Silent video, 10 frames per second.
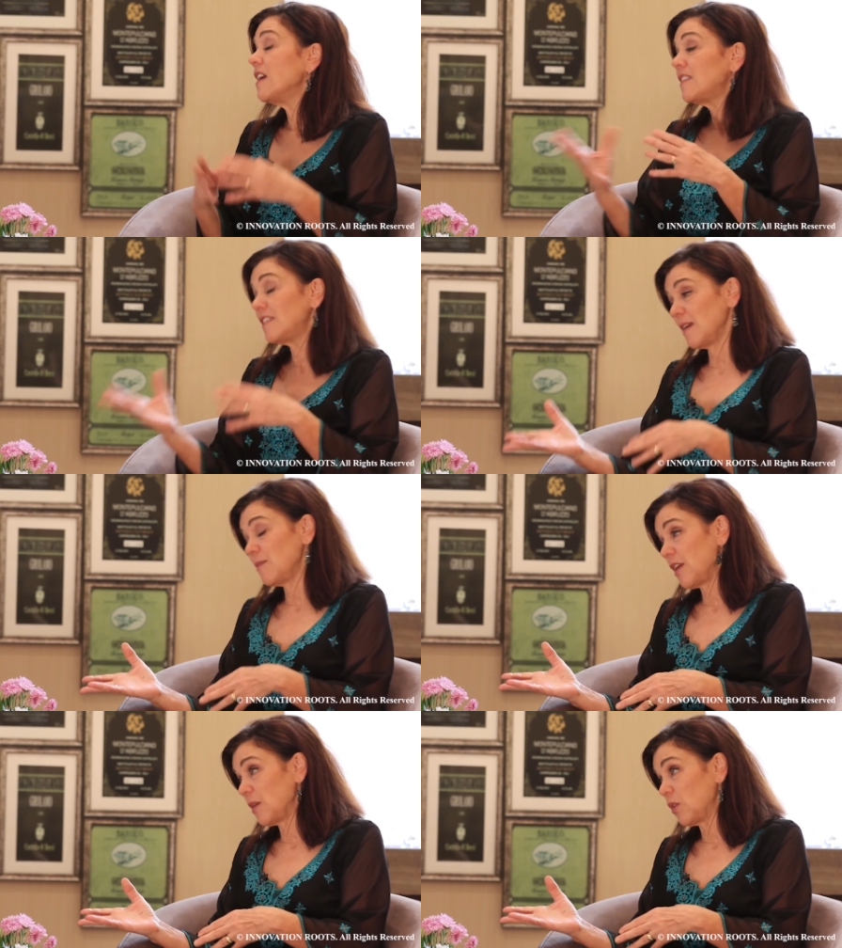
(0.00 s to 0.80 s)

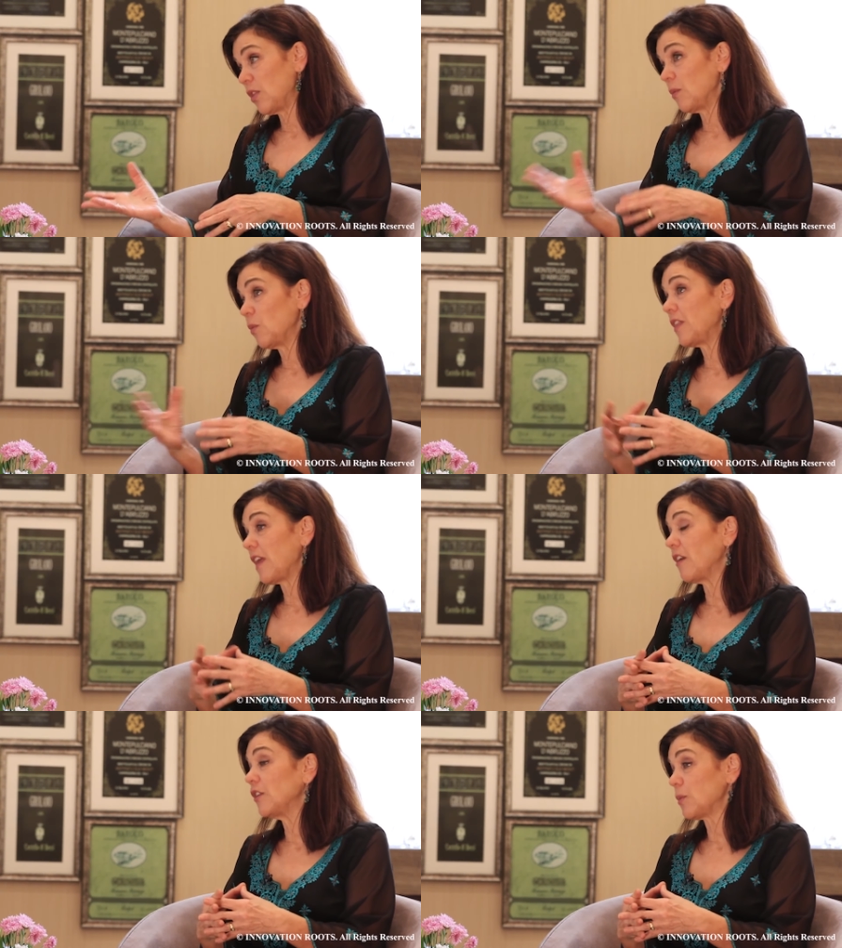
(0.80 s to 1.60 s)
Same thing with
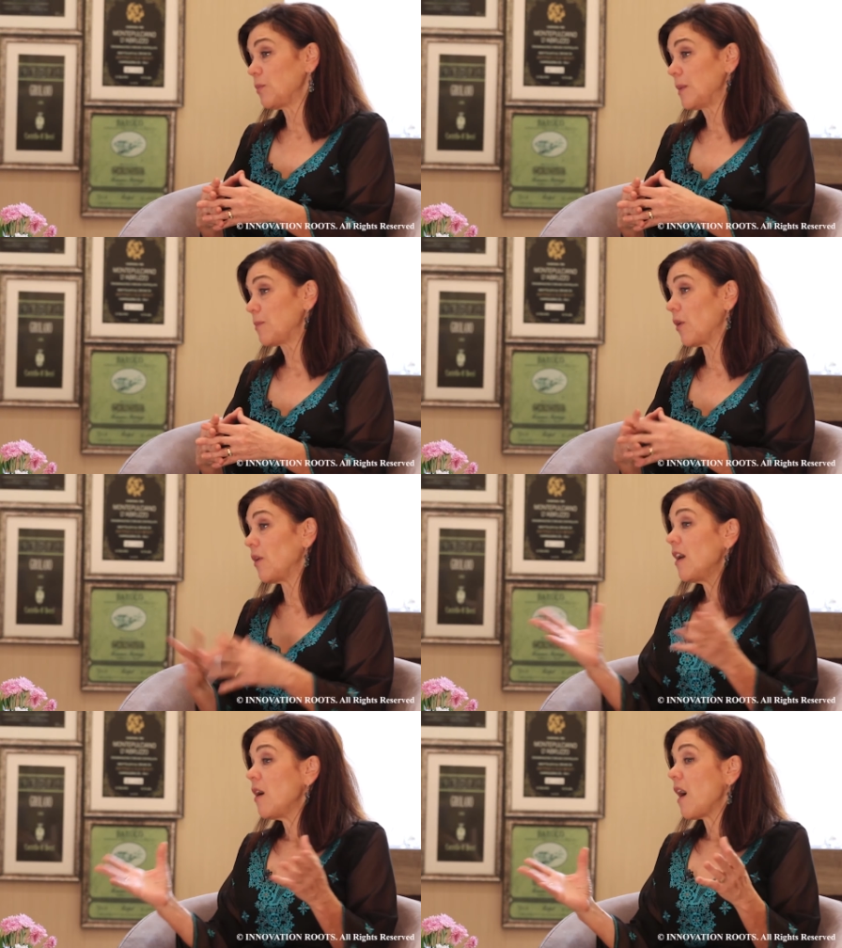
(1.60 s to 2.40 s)
elder people.